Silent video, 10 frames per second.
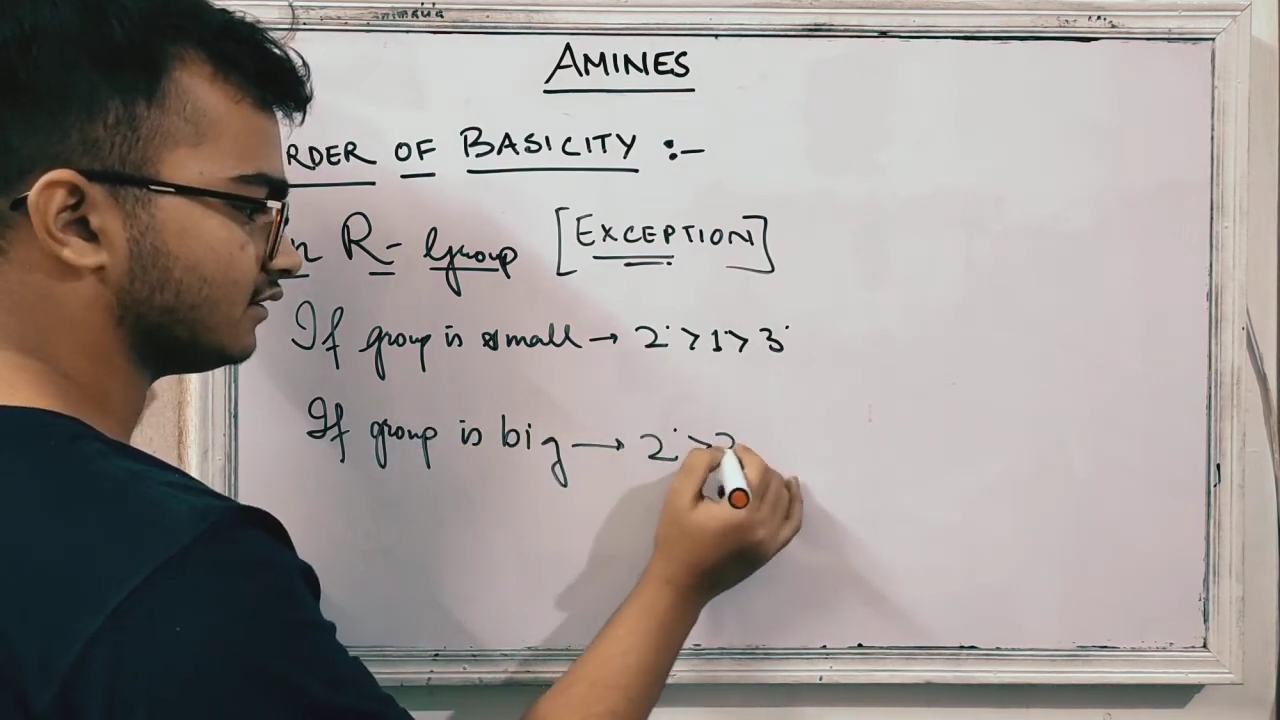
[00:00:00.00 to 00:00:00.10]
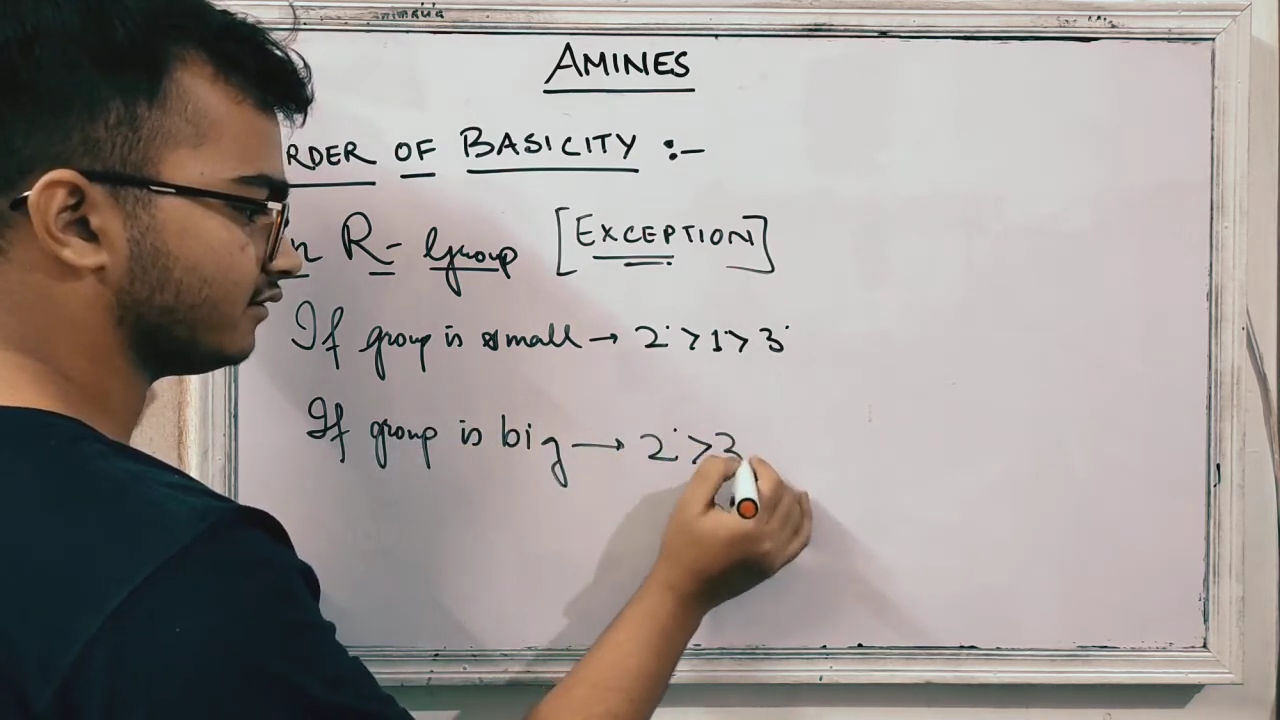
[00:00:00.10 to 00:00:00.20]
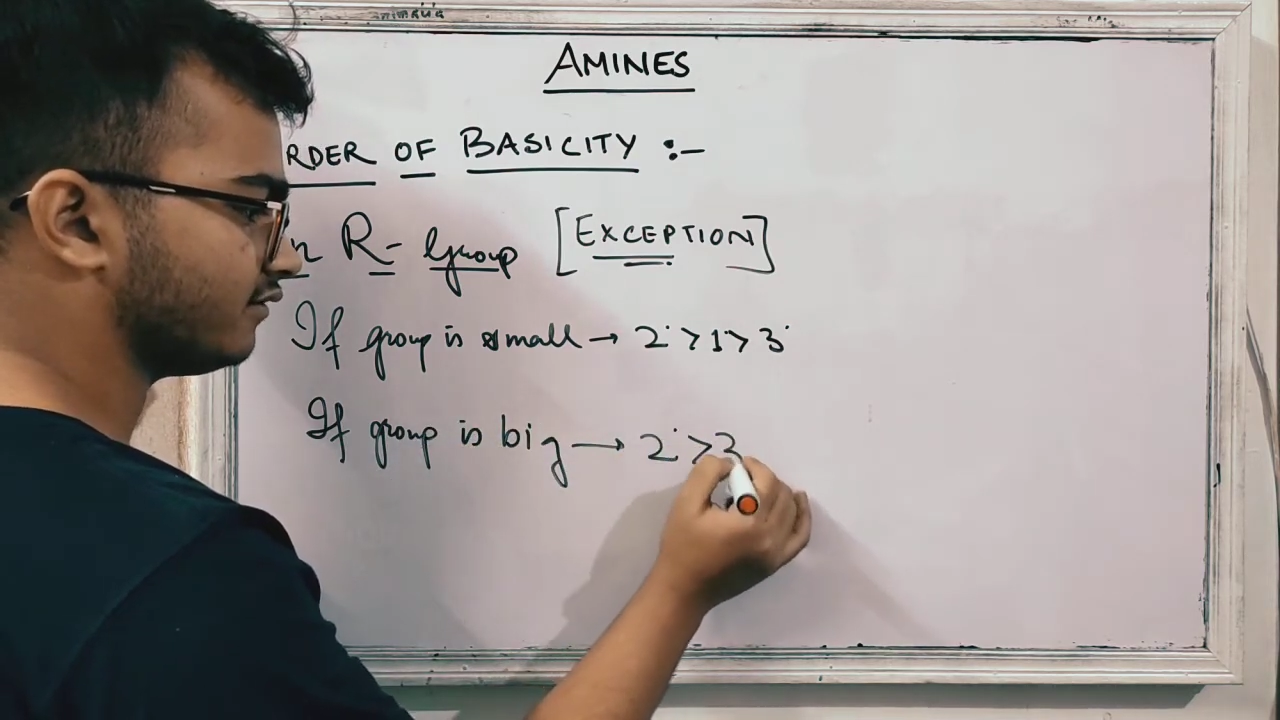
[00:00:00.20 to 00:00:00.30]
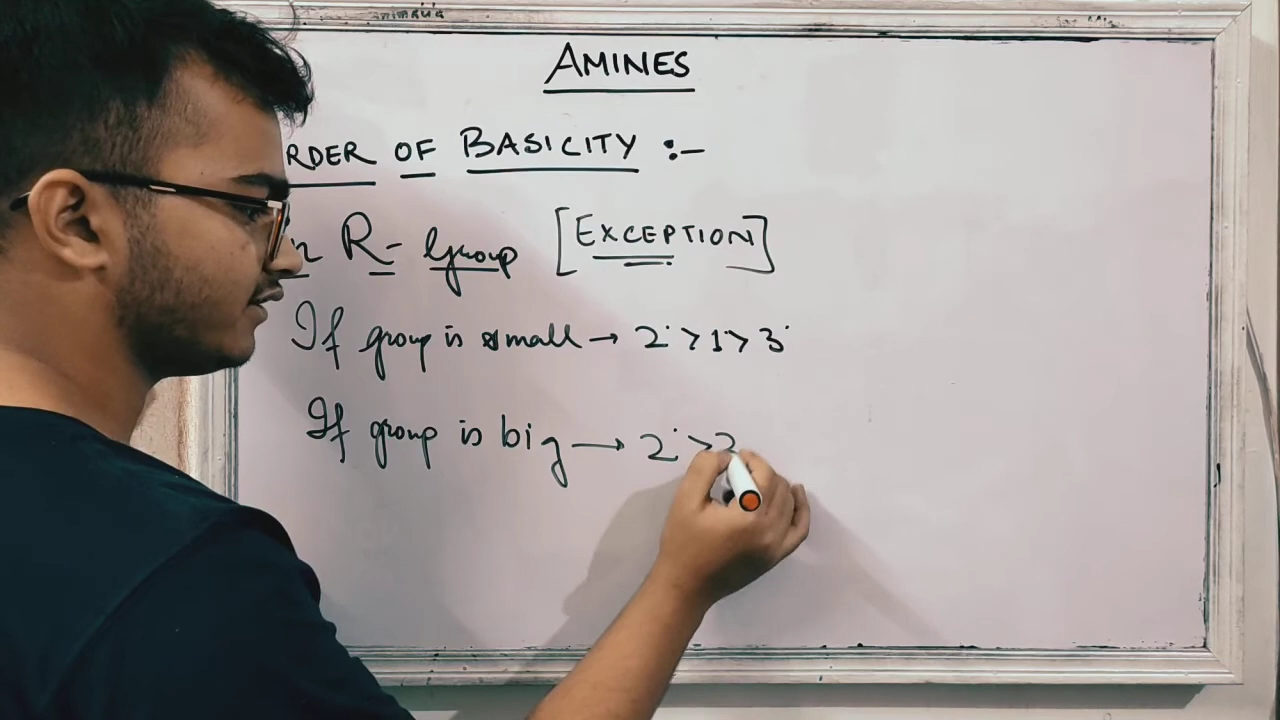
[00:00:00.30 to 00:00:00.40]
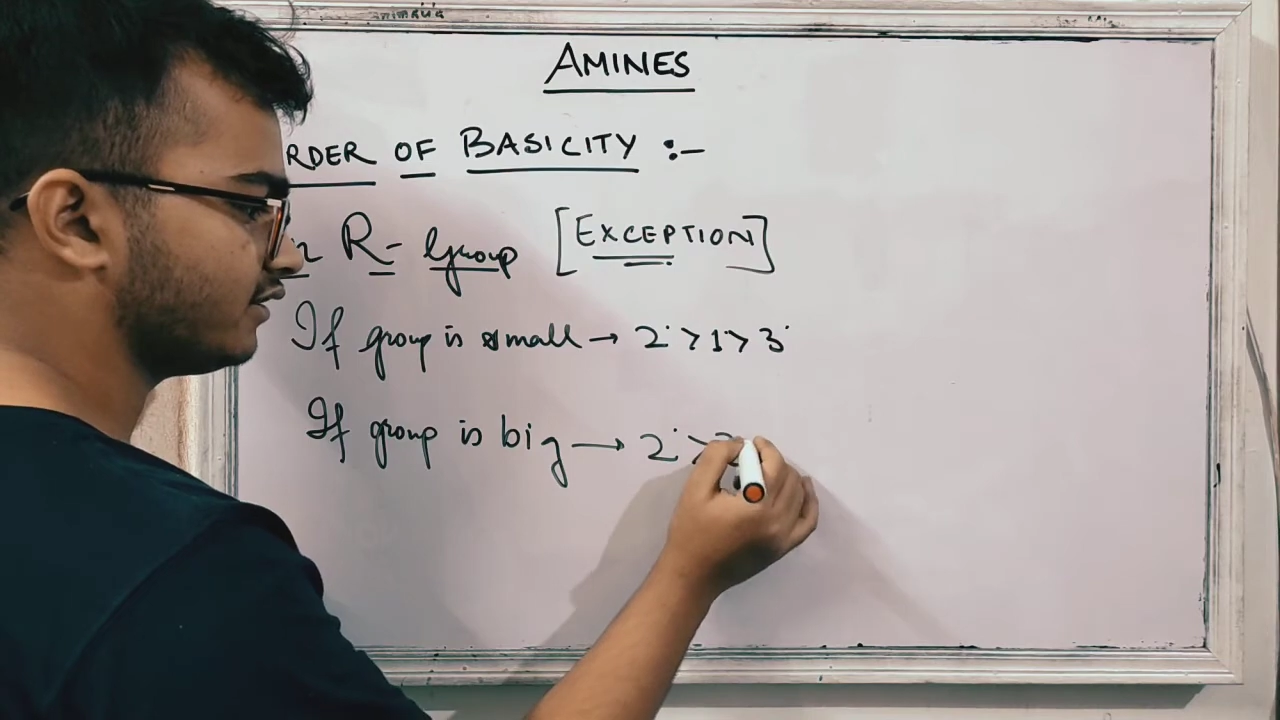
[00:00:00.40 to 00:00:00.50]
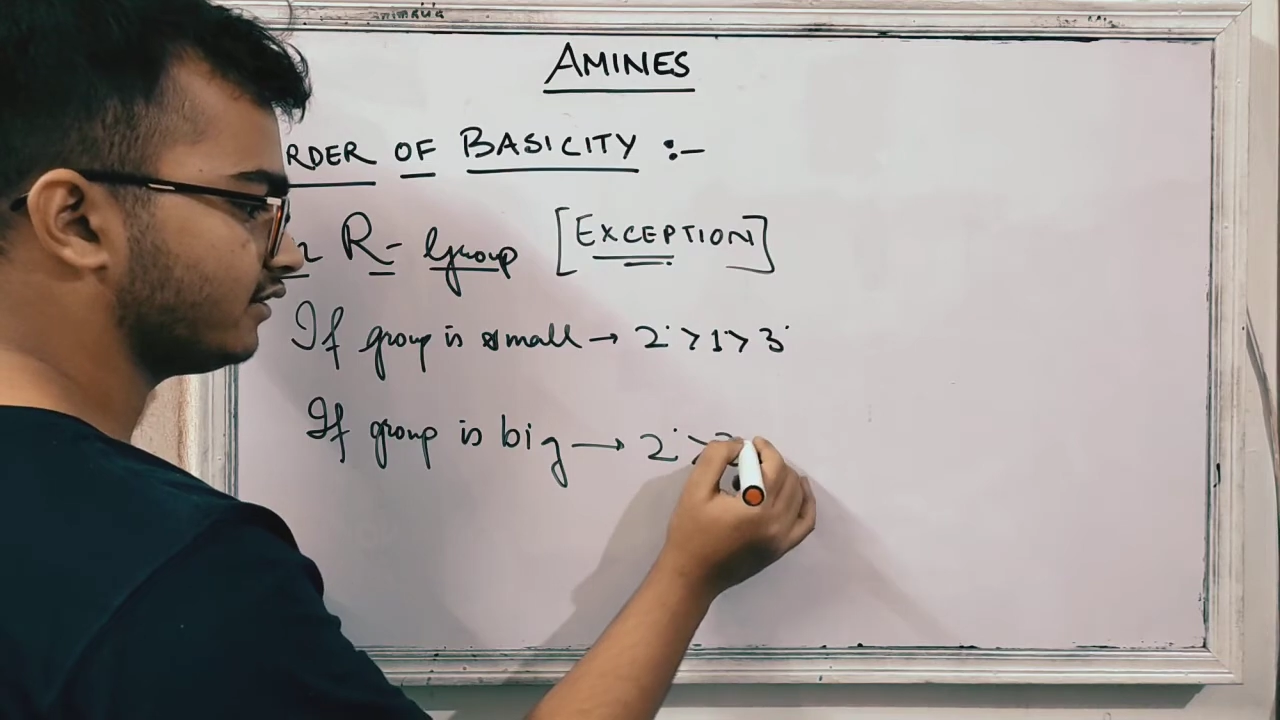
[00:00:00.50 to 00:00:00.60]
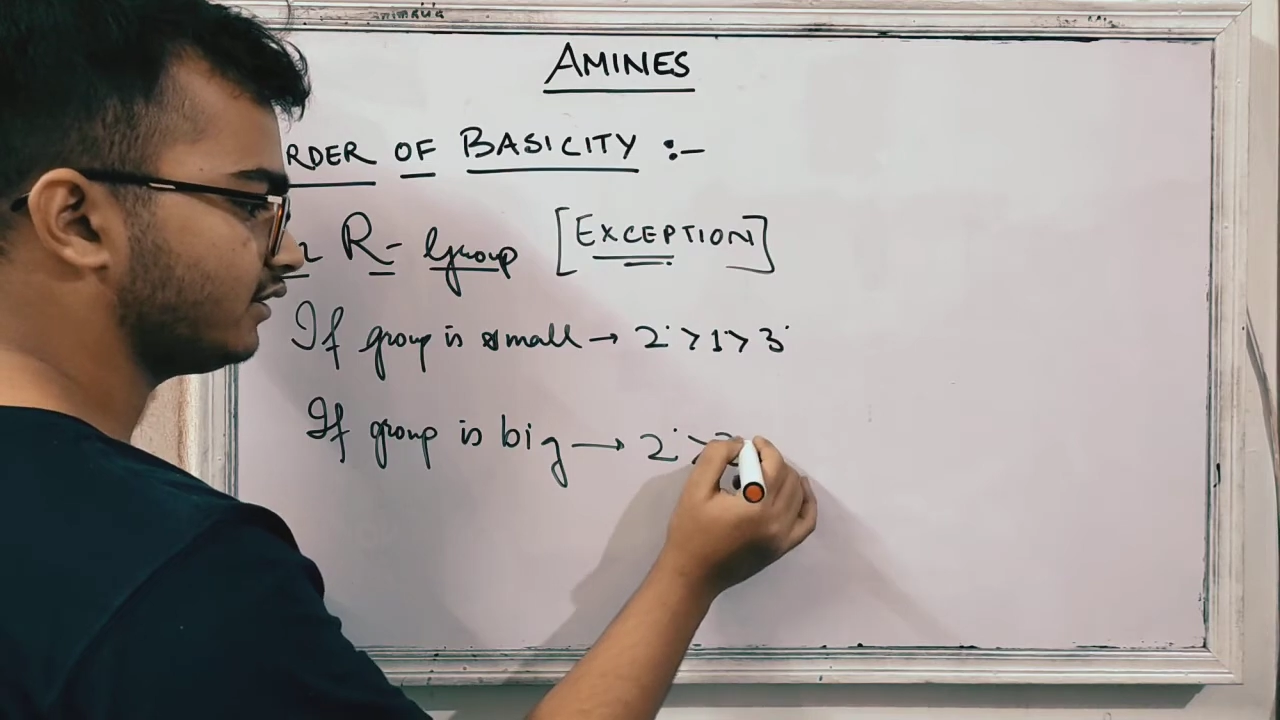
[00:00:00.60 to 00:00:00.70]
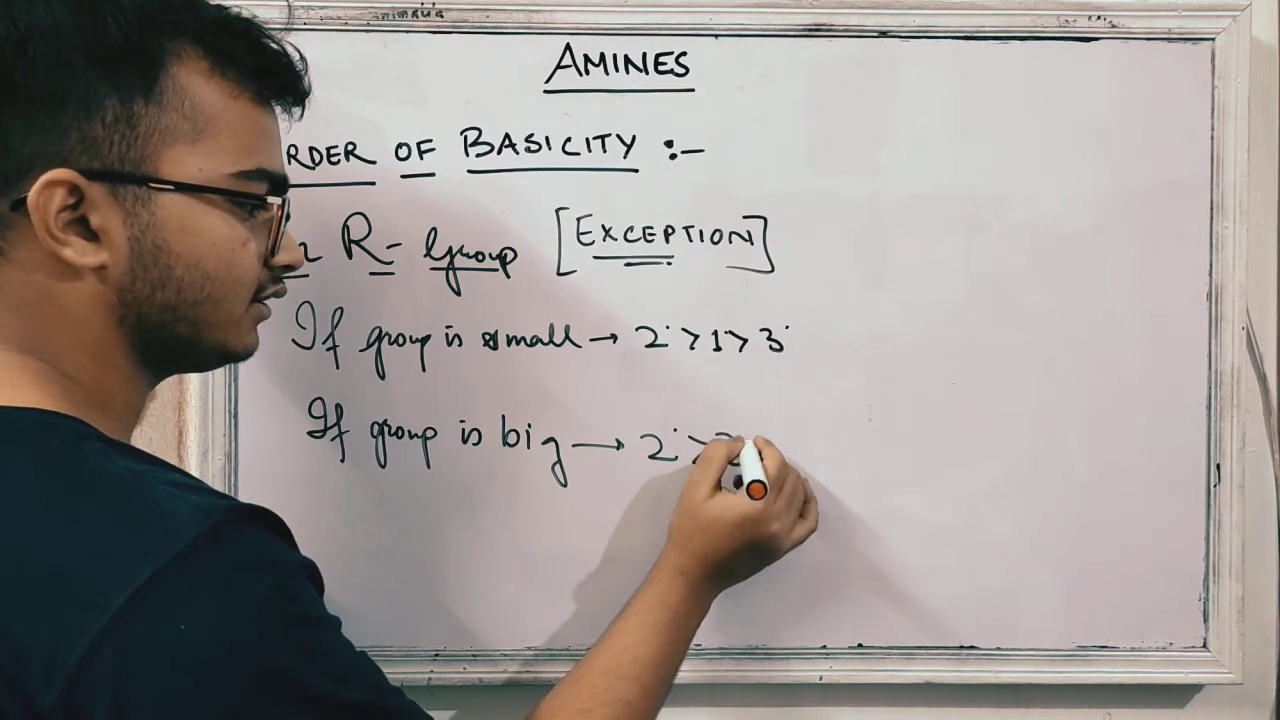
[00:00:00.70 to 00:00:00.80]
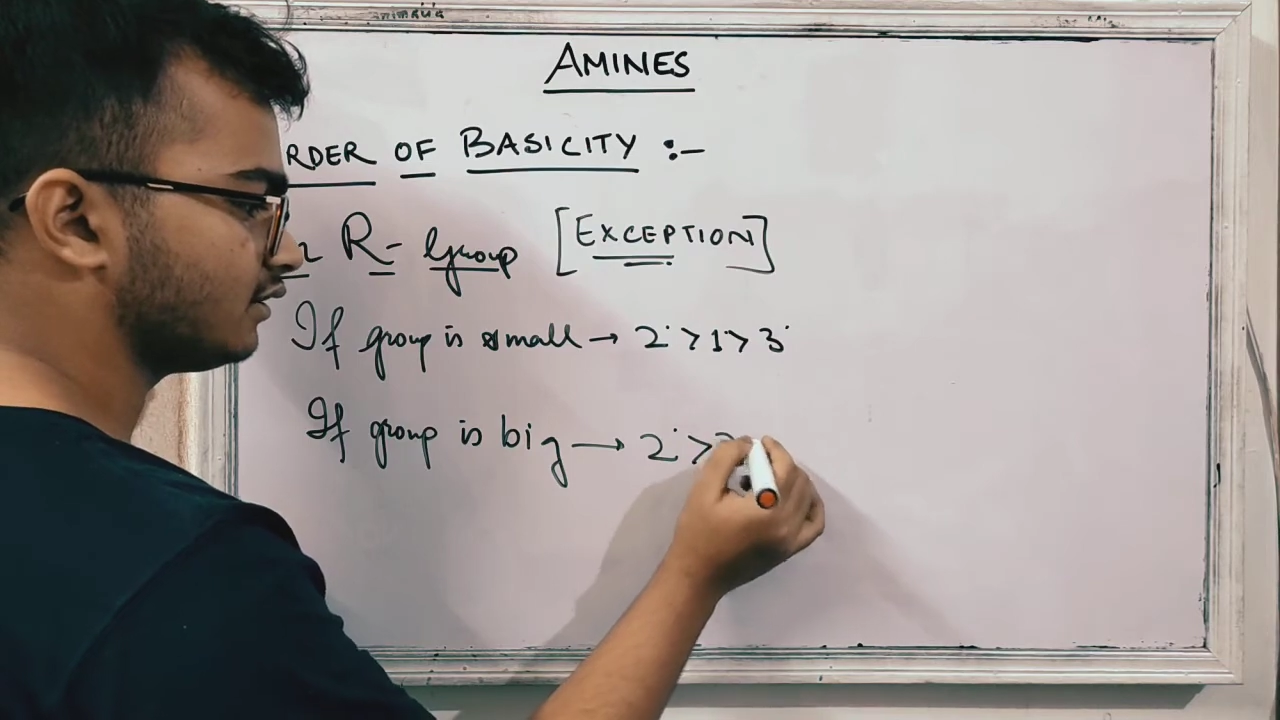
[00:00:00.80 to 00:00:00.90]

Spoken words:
3 degree